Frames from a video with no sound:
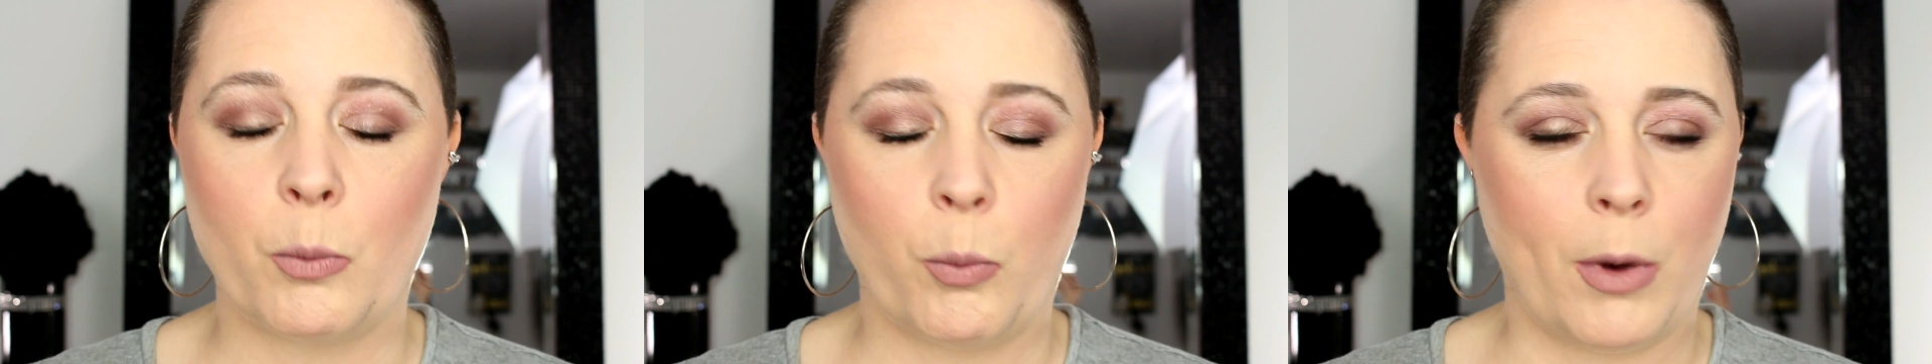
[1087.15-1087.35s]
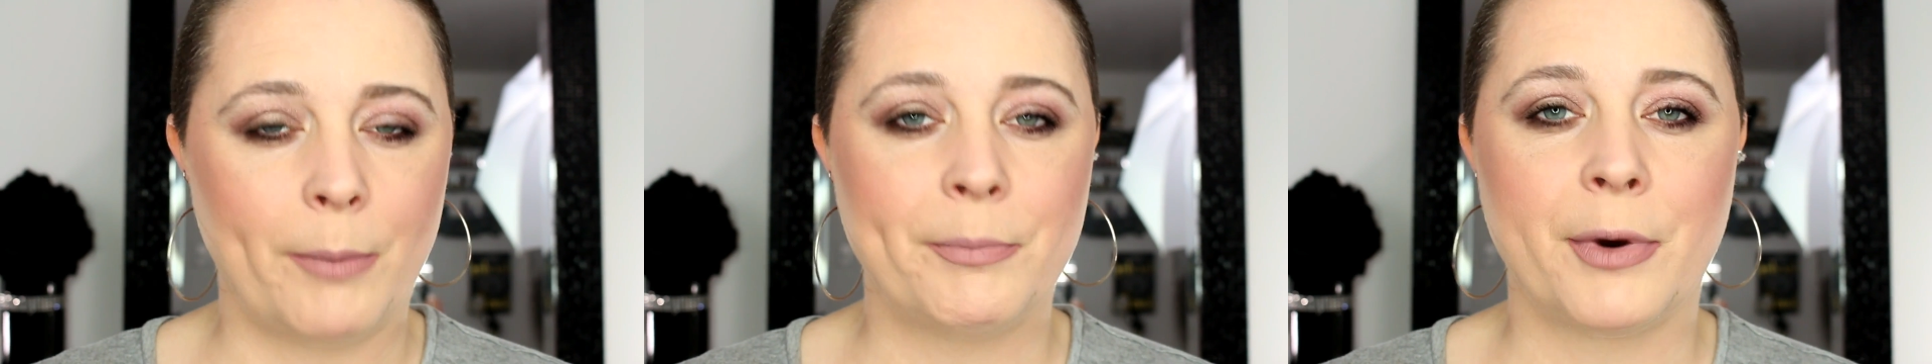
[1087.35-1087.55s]

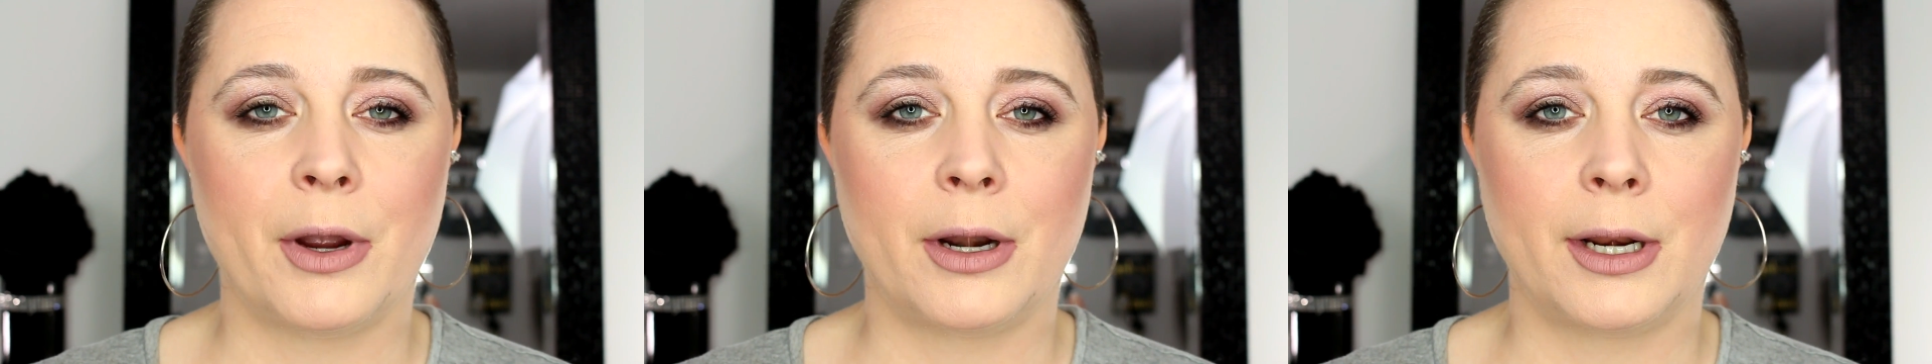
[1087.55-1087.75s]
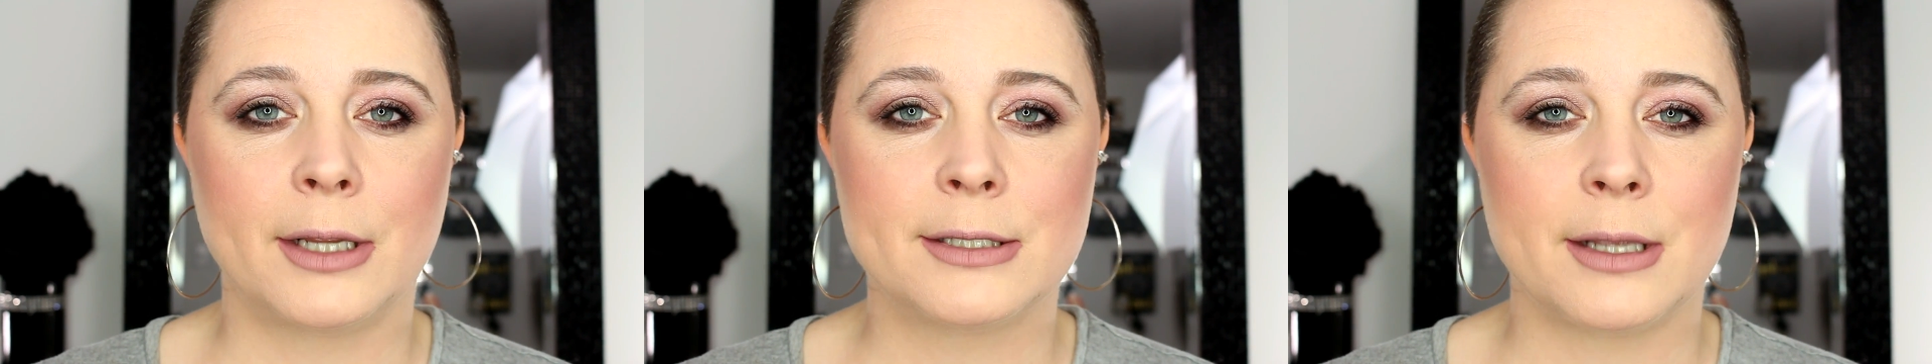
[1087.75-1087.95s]
what
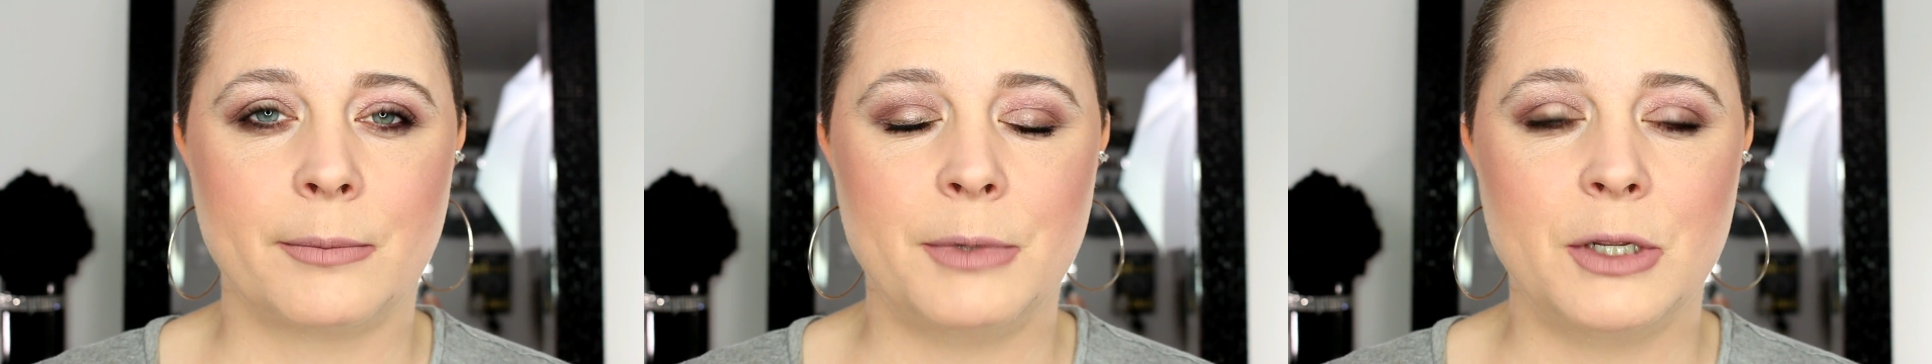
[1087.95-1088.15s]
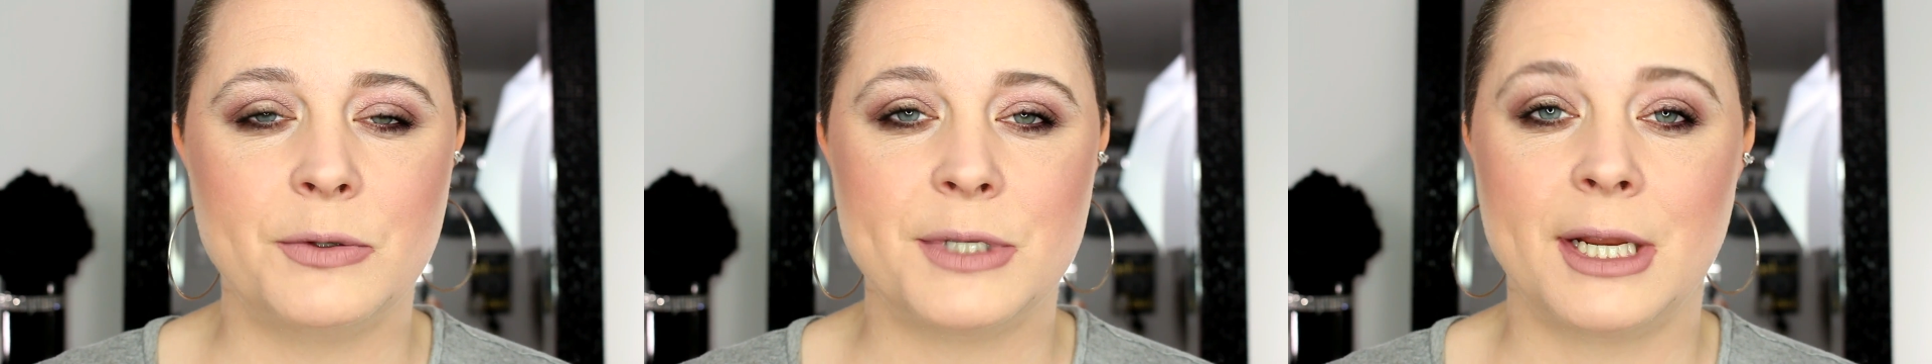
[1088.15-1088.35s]
products
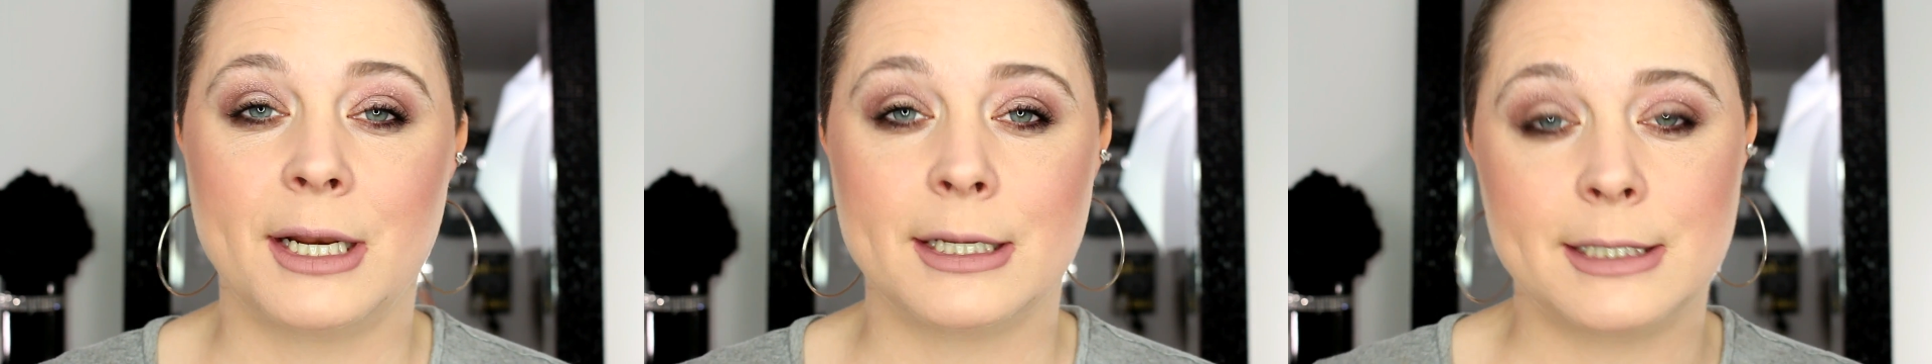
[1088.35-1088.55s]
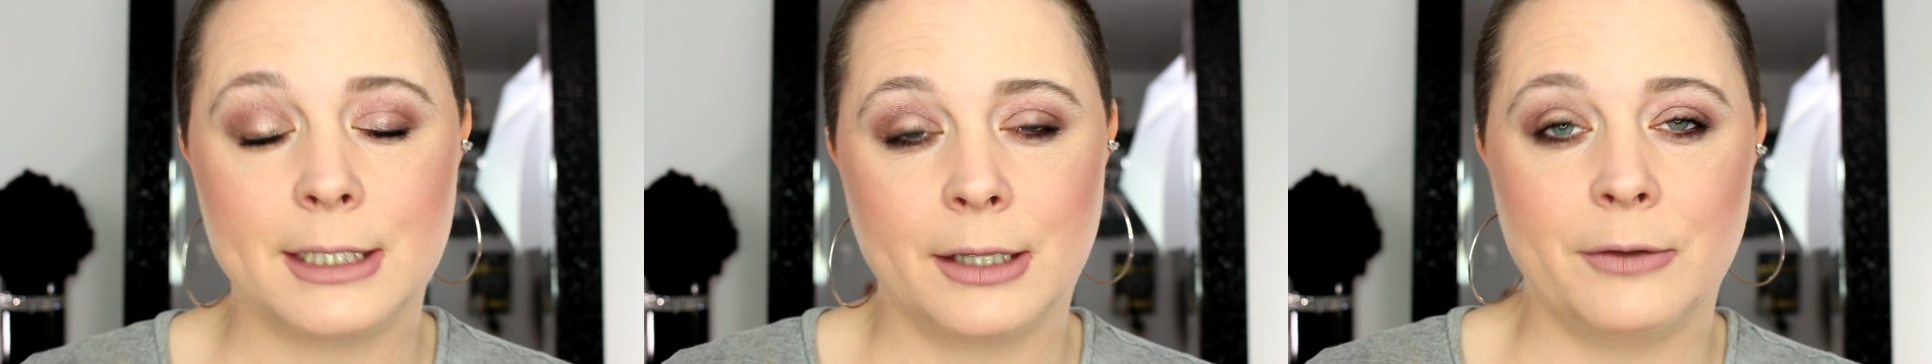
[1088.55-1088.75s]
I'm using
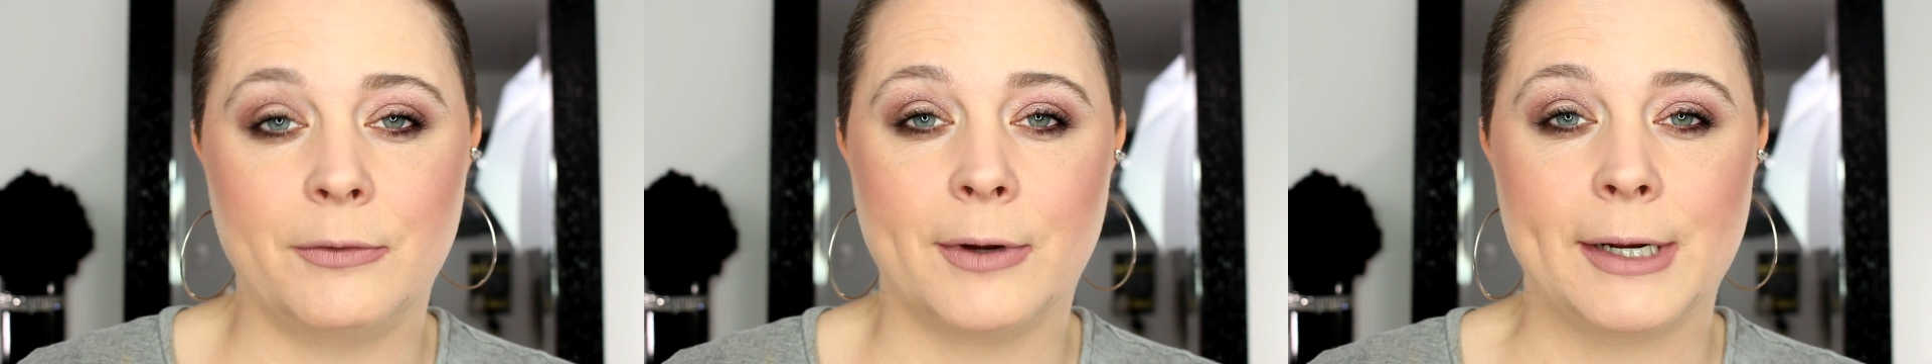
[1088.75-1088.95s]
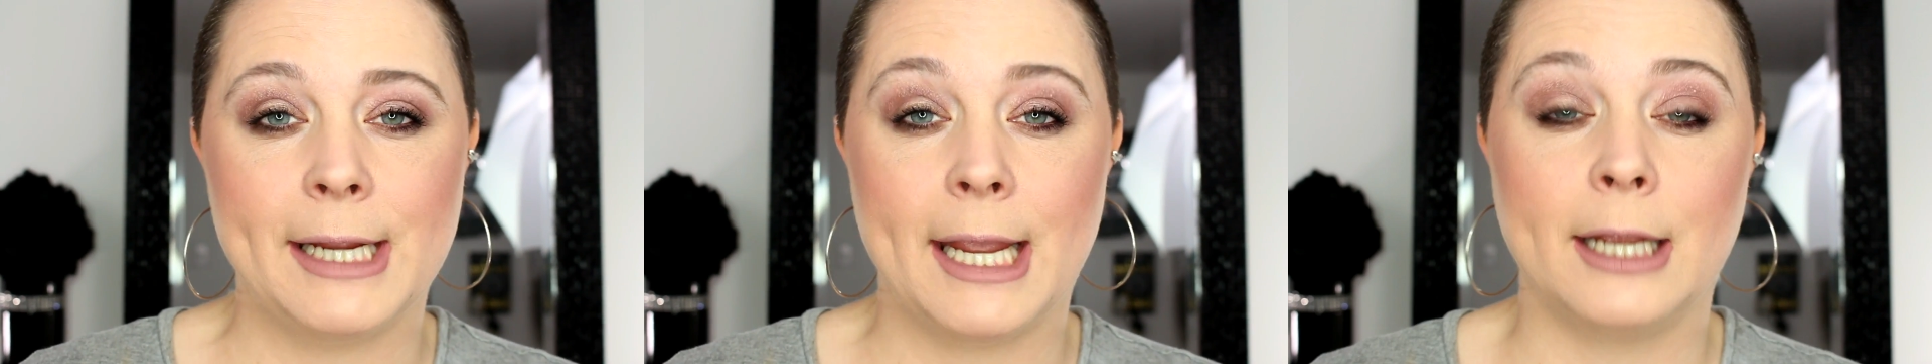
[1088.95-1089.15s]
until the
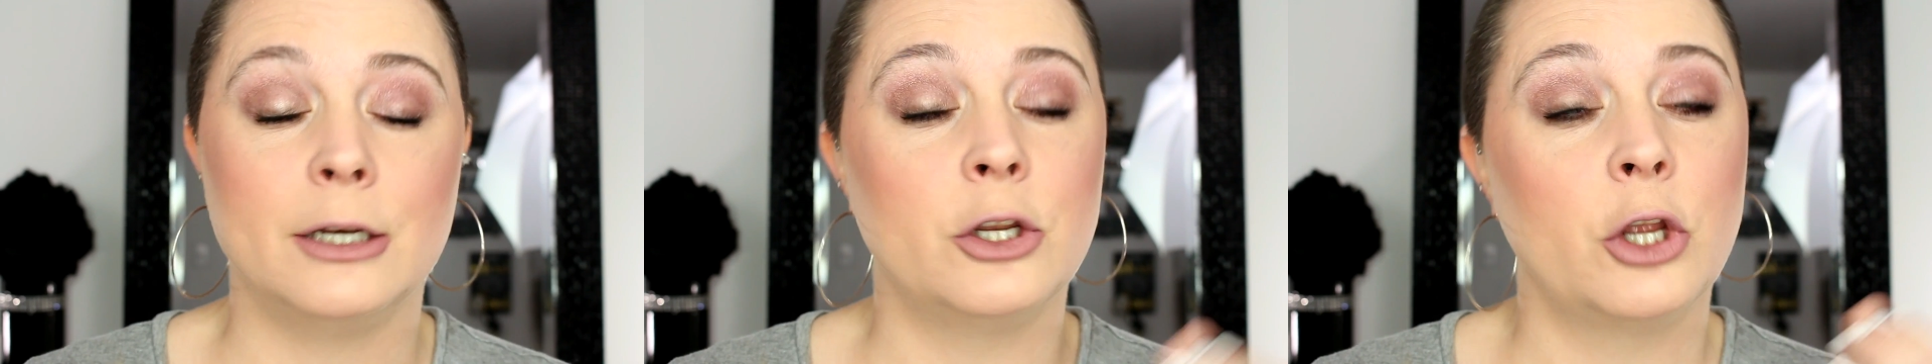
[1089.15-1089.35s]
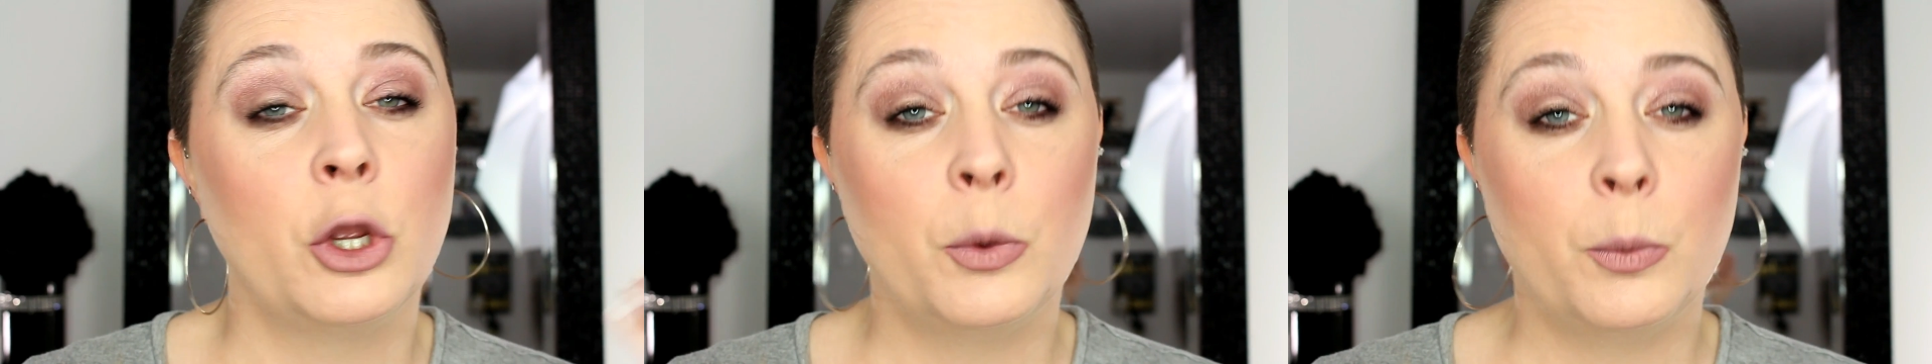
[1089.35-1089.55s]
very
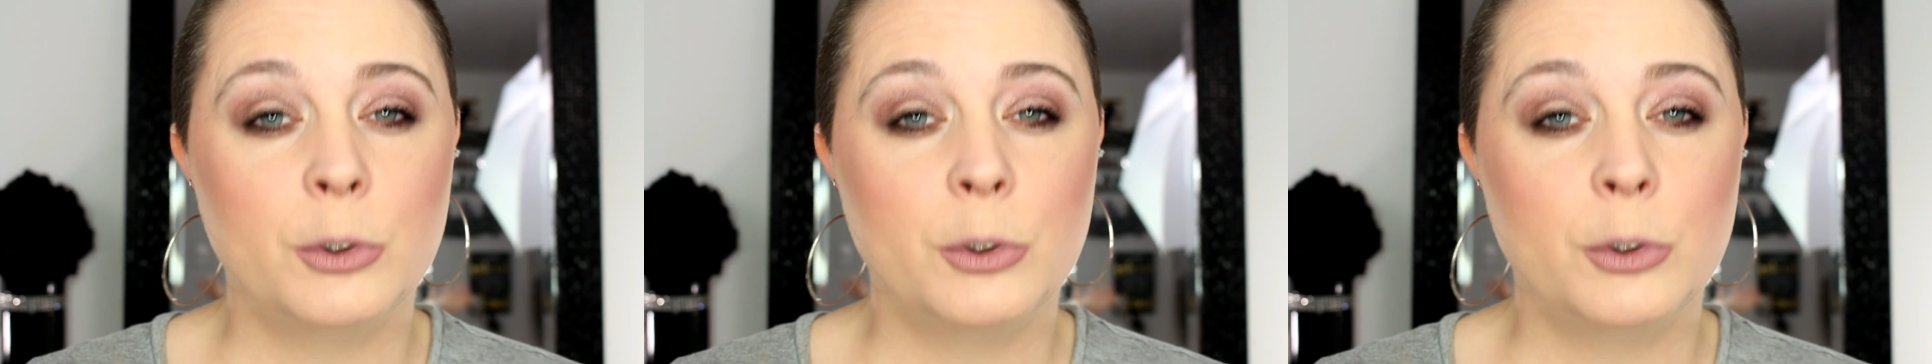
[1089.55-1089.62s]
end,